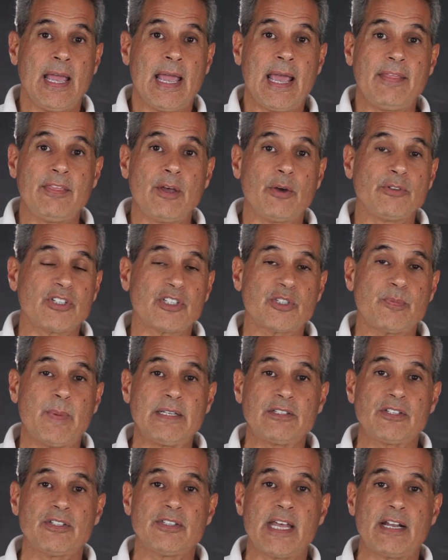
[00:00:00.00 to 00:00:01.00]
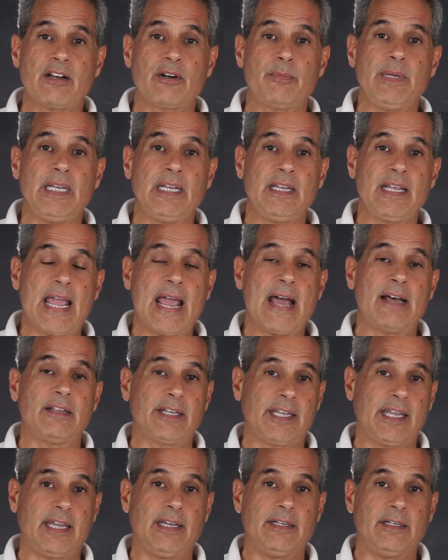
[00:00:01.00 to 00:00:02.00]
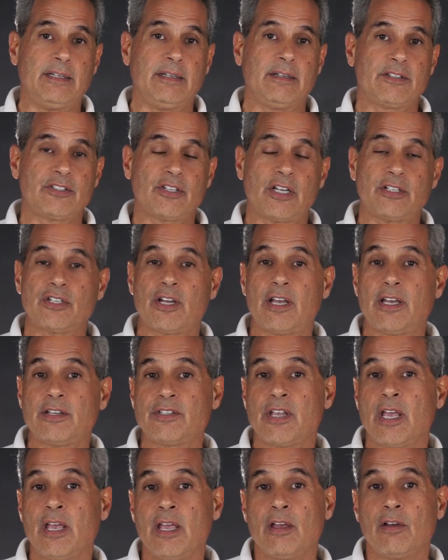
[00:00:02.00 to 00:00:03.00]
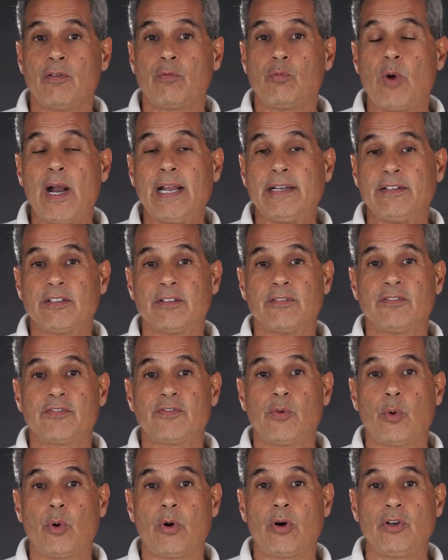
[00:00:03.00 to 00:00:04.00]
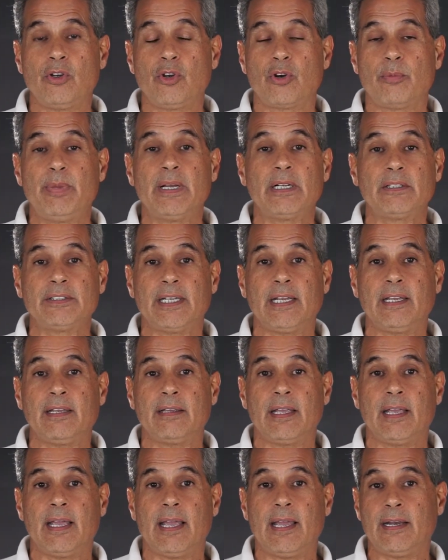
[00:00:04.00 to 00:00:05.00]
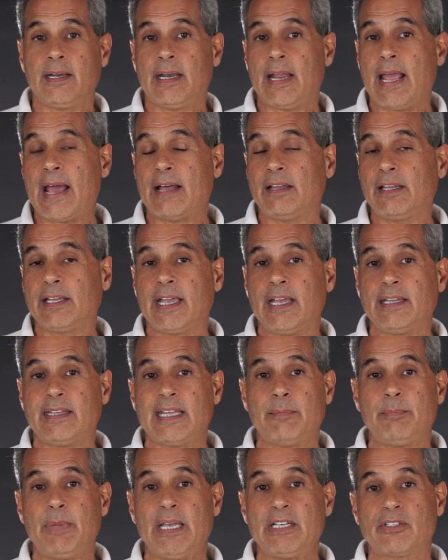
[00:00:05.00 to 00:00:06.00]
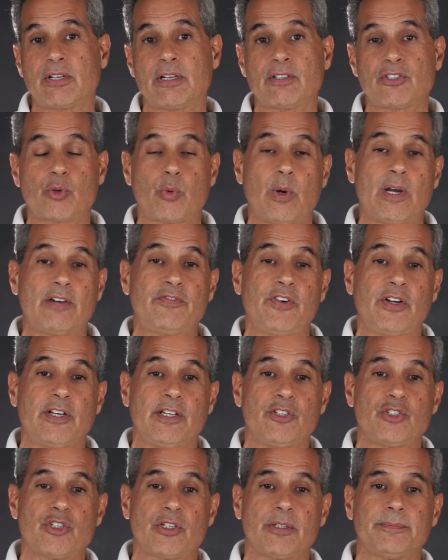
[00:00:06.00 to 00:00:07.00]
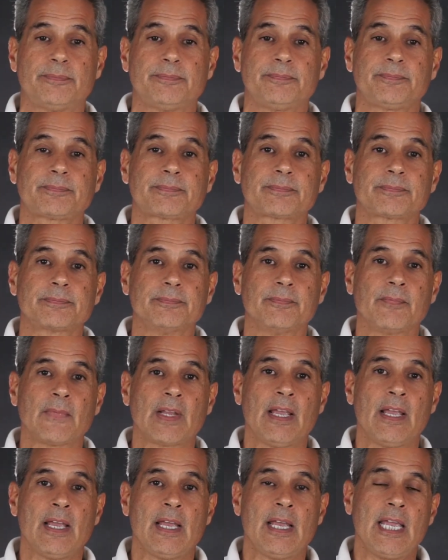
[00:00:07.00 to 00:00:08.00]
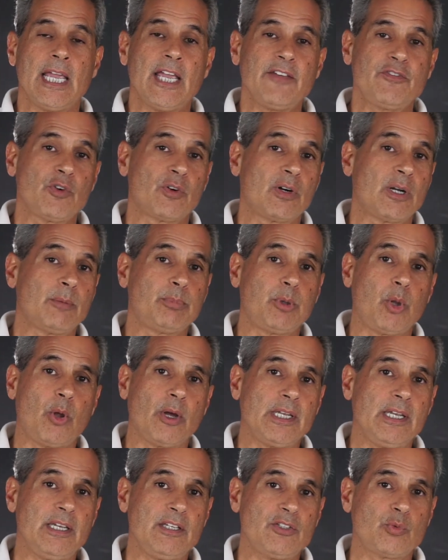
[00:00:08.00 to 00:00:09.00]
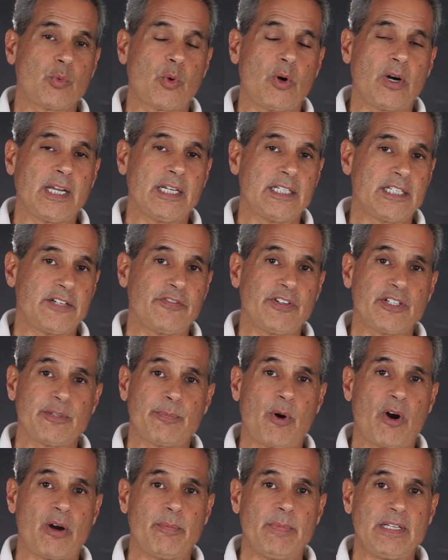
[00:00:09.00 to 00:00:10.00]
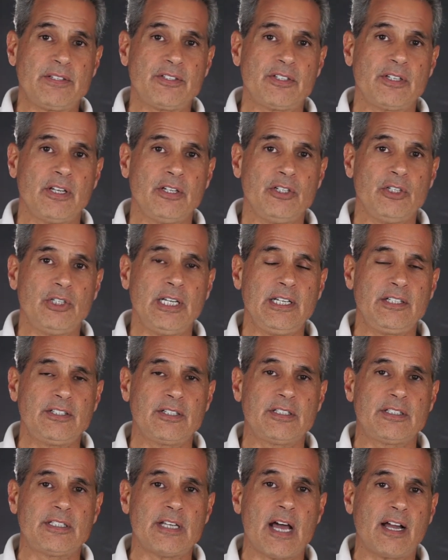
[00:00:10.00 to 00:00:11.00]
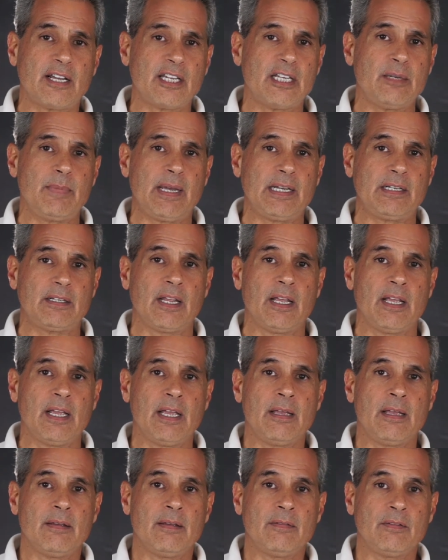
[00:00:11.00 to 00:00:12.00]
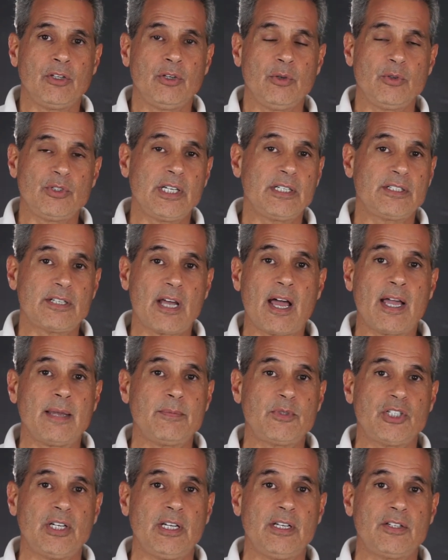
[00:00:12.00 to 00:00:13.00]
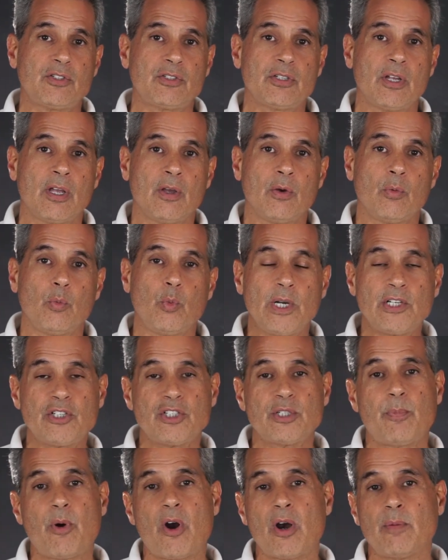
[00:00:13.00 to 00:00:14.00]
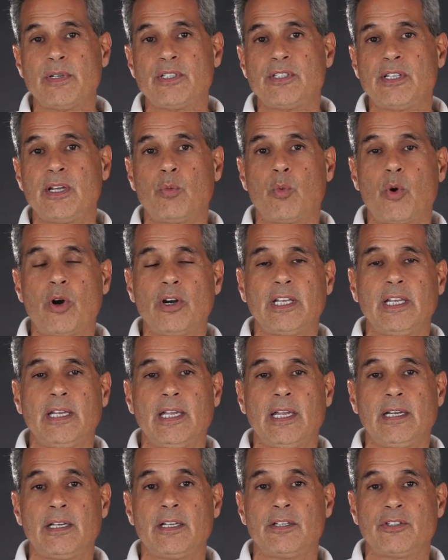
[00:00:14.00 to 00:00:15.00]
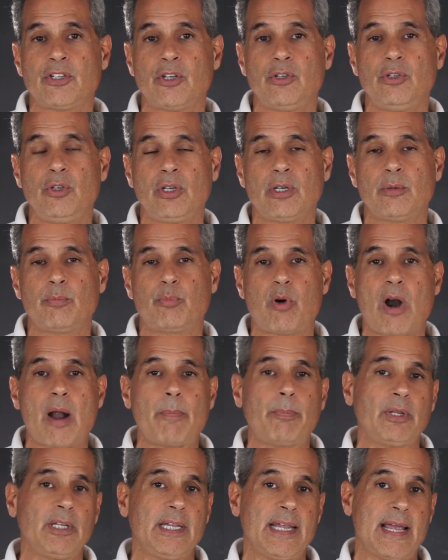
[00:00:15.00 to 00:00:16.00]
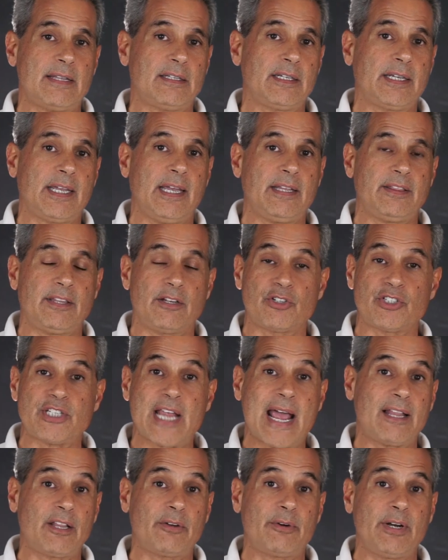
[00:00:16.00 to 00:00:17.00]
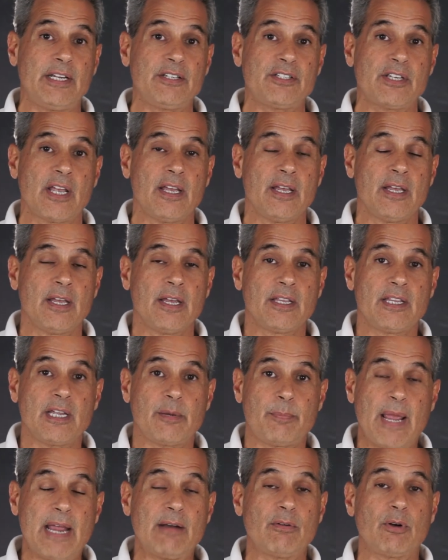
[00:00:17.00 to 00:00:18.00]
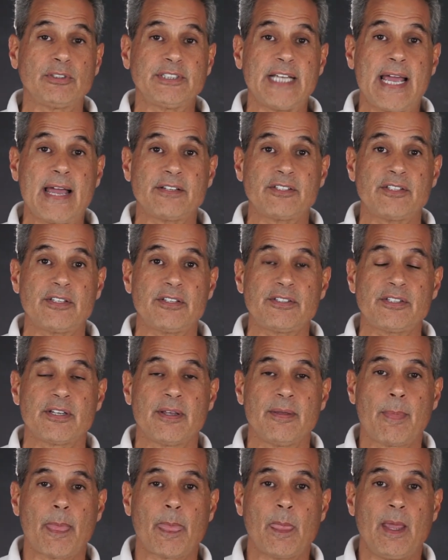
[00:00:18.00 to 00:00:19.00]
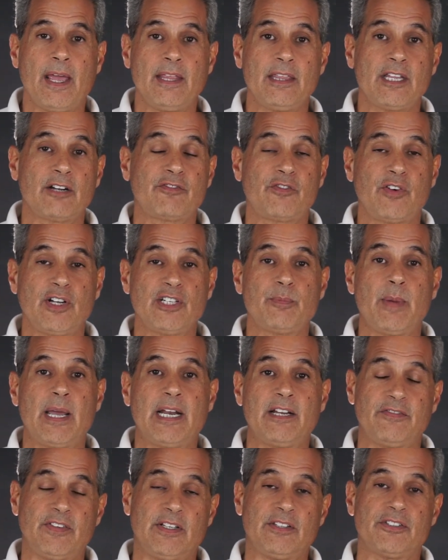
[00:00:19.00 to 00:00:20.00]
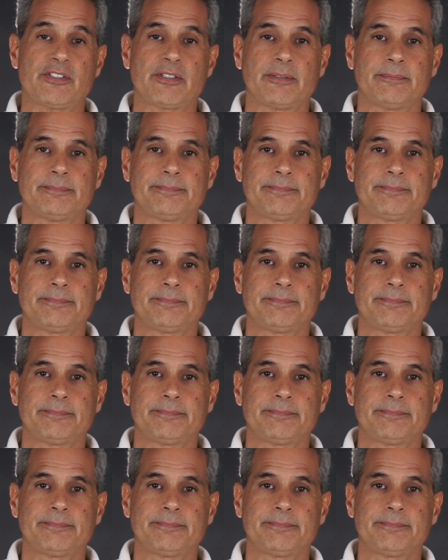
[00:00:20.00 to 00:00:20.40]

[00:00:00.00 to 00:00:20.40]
and those expenses that are being allocated, such as rent for your building, and allocate that based on square footage. If your employees work at different departments, you need to document using timesheets which departments they're working in so you can properly allocate their salaries, their payroll taxes, and their fringe benefits.